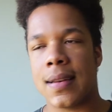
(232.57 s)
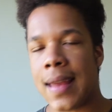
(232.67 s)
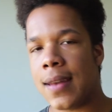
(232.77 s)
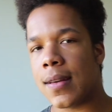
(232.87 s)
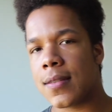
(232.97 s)

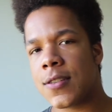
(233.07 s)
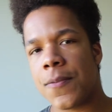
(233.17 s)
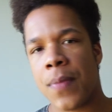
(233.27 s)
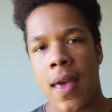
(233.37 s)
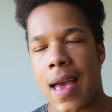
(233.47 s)
leaders.
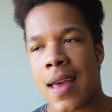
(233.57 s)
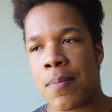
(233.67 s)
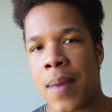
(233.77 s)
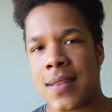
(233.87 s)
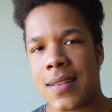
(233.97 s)
And
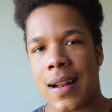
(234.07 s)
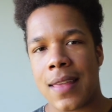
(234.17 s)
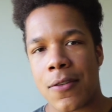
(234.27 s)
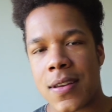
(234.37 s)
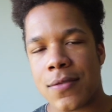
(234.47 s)
basically
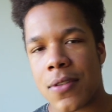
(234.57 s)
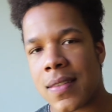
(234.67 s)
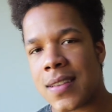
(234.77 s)
the reason for that,